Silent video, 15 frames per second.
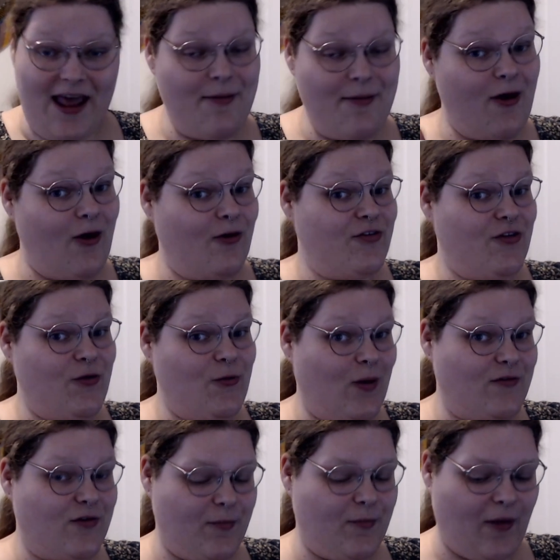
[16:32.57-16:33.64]
but also one
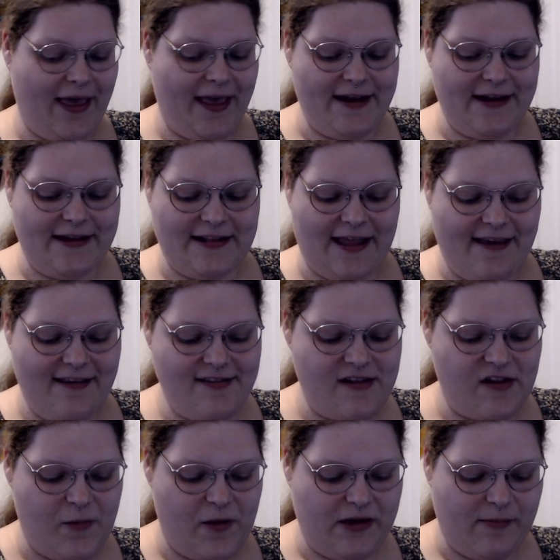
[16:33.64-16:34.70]
from Lichen and Lace that's
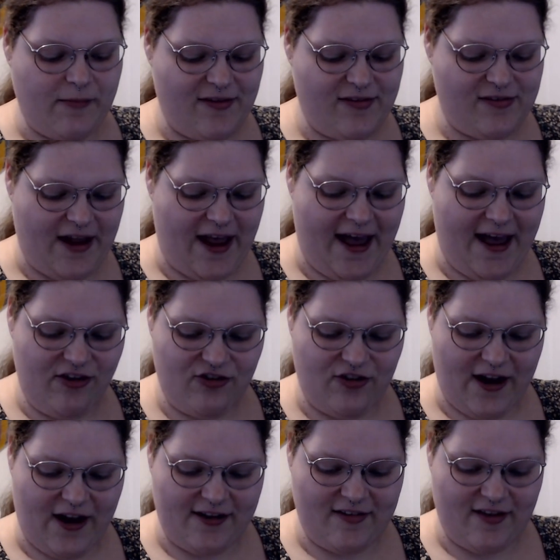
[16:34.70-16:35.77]
been in my stash
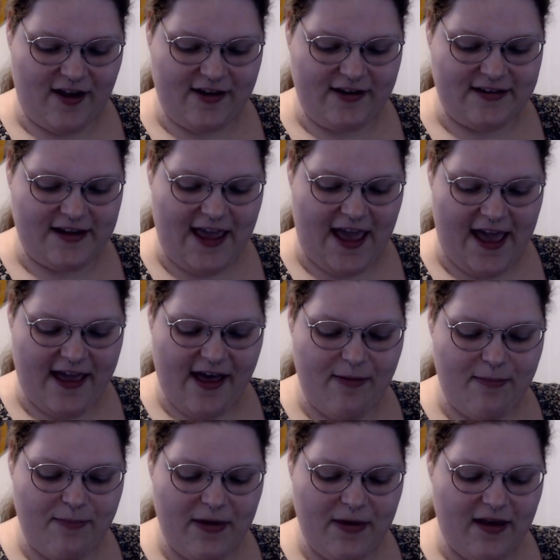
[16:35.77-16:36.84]
that I decided to cake
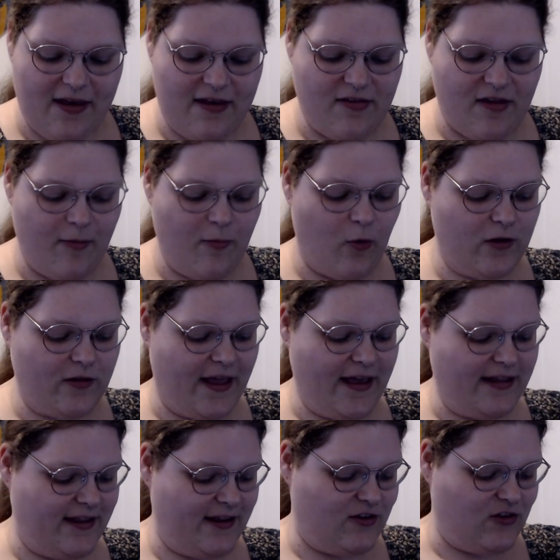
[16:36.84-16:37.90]
up because I'm more
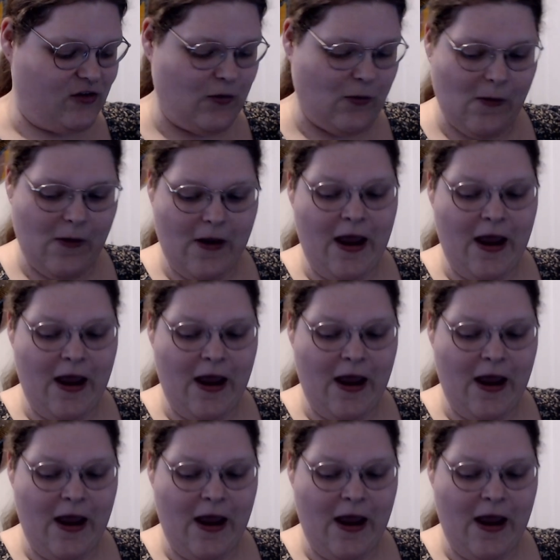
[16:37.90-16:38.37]
likely to